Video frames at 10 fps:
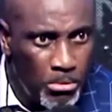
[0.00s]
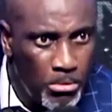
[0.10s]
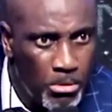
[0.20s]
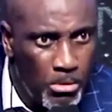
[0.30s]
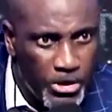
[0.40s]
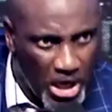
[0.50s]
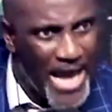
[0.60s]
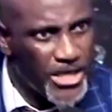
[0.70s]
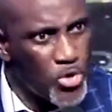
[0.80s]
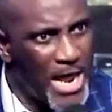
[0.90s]
complete in
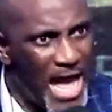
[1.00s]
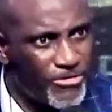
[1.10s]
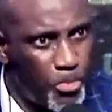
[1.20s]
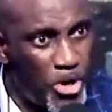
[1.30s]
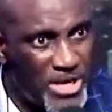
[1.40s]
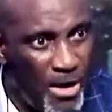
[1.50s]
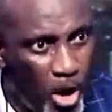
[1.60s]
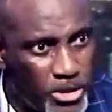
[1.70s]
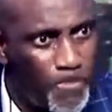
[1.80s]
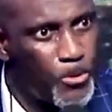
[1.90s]
him.
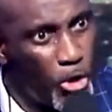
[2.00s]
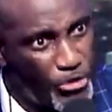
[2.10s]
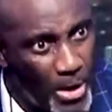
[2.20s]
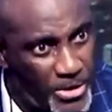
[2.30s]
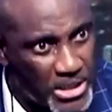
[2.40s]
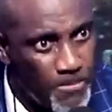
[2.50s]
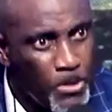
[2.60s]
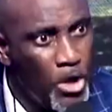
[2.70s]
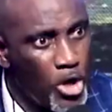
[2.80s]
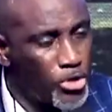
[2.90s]
In
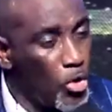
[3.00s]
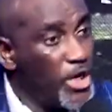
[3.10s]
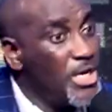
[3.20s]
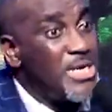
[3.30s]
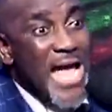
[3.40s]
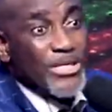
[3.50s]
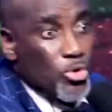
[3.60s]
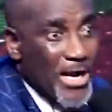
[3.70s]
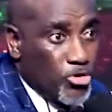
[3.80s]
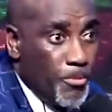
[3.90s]
Christ. Complete.
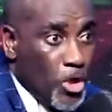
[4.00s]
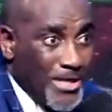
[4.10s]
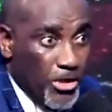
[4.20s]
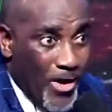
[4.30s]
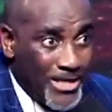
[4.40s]
In